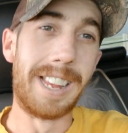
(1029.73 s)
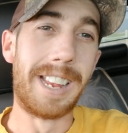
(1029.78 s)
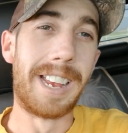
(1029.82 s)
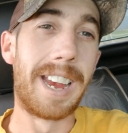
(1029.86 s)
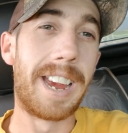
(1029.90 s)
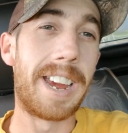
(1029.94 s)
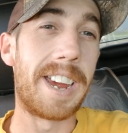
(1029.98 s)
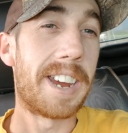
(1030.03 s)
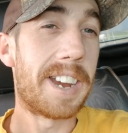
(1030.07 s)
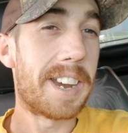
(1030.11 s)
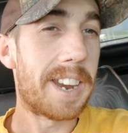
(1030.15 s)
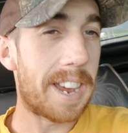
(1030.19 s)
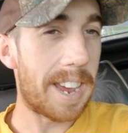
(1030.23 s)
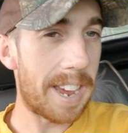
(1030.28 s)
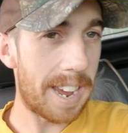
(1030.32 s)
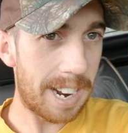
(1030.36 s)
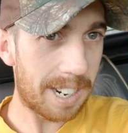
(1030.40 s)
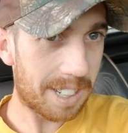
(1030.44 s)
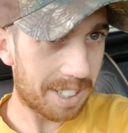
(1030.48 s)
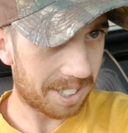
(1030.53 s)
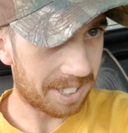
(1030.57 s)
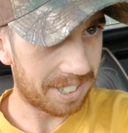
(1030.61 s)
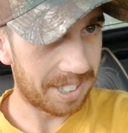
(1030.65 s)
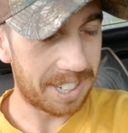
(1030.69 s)
And
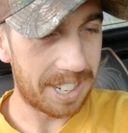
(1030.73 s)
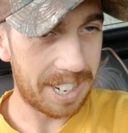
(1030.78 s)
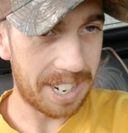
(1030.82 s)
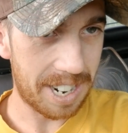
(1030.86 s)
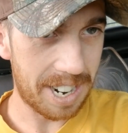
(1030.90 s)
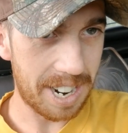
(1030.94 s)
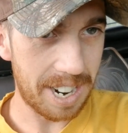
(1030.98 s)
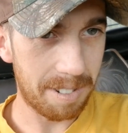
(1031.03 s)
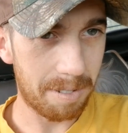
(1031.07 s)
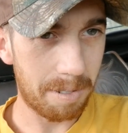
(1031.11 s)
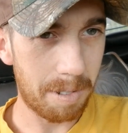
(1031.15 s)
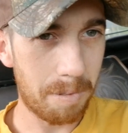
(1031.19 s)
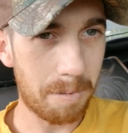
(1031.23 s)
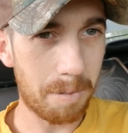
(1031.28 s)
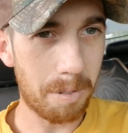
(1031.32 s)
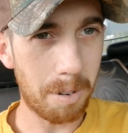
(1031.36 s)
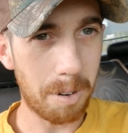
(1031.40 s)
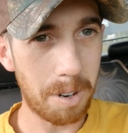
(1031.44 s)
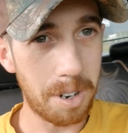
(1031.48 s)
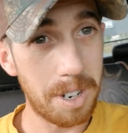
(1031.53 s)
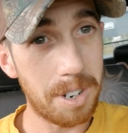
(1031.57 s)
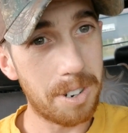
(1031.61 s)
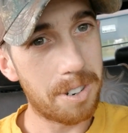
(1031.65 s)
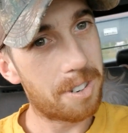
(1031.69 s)
actually, guys, before
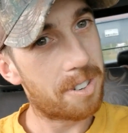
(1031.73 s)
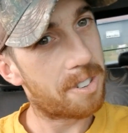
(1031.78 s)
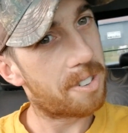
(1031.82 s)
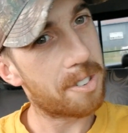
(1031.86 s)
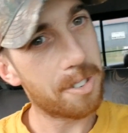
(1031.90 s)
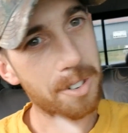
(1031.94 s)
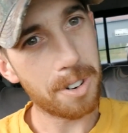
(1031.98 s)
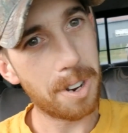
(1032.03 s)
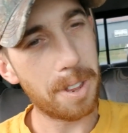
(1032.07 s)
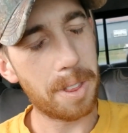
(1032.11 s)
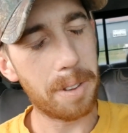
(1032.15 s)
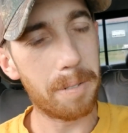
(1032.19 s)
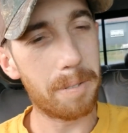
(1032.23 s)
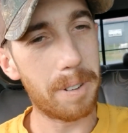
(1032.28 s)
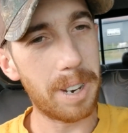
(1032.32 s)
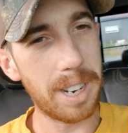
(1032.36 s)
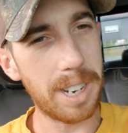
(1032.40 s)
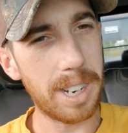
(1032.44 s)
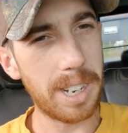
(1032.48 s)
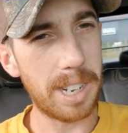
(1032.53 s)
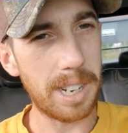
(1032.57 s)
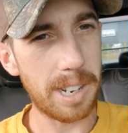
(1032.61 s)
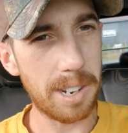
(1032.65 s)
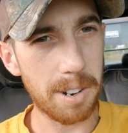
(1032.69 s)
you enjoy the
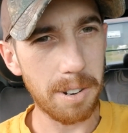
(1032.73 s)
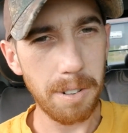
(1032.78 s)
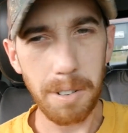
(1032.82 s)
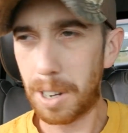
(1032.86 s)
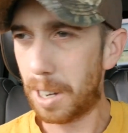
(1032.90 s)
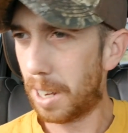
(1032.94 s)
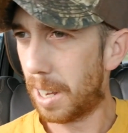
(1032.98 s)
video,